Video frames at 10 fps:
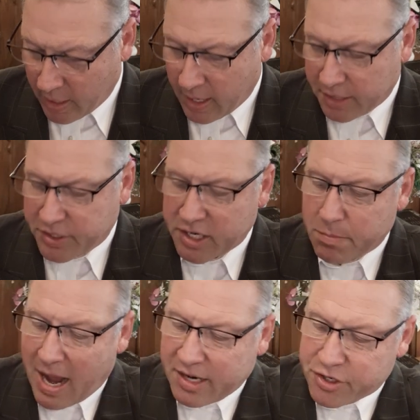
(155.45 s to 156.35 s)
It says,
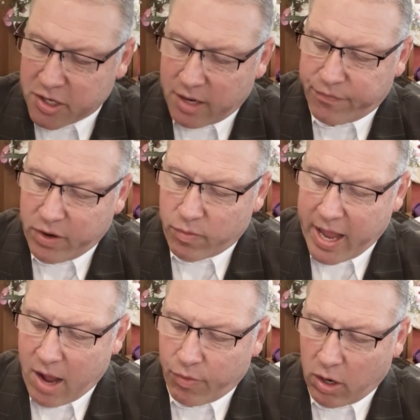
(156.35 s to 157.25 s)
My son, fear
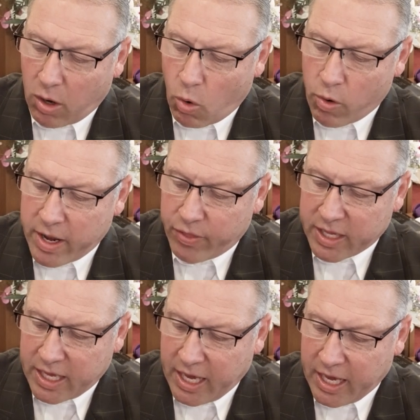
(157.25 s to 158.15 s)
thou the Lord and the
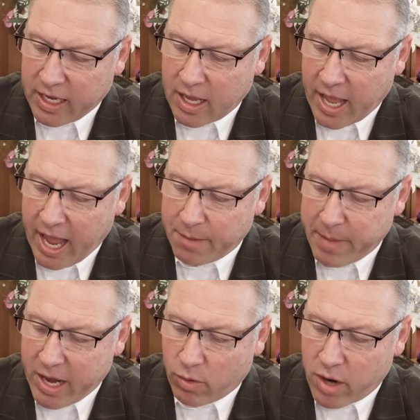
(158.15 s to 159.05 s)
king, and
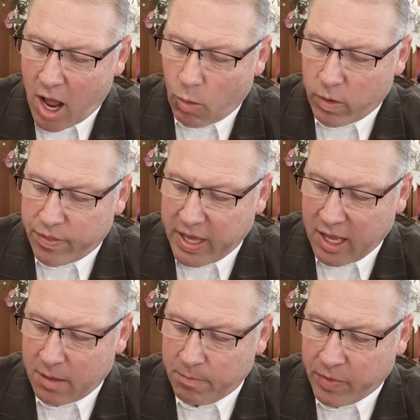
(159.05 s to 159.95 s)
meddle not with
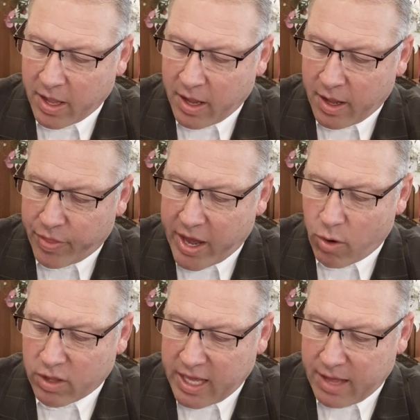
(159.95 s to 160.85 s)
them that
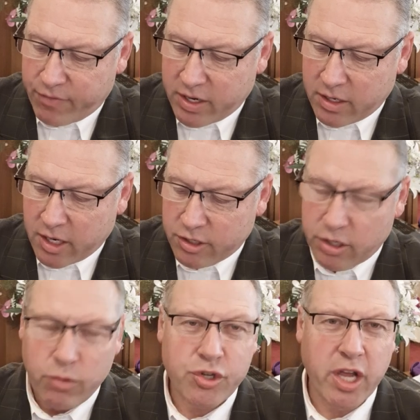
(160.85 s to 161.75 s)
are given
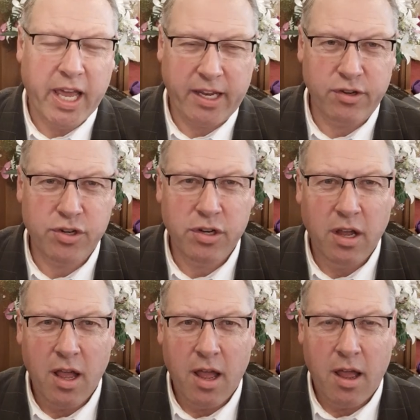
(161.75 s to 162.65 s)
to change.
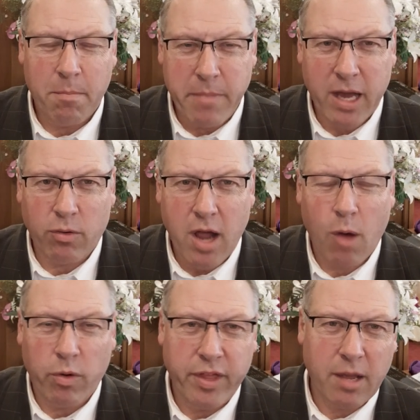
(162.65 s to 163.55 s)
Meddle
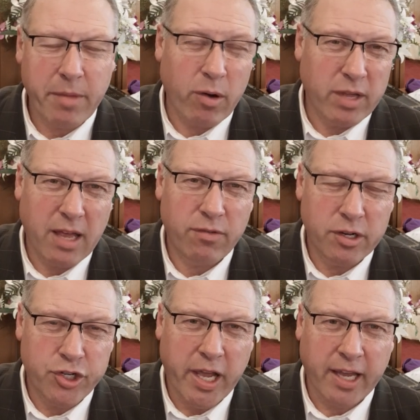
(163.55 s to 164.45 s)
not with them that are given
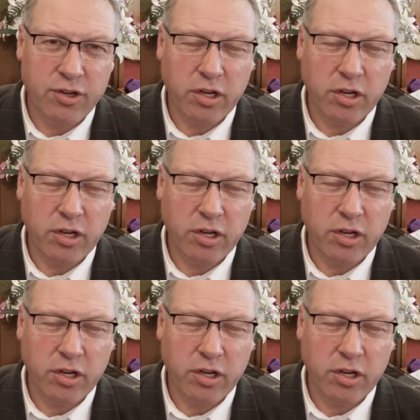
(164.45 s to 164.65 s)
to change.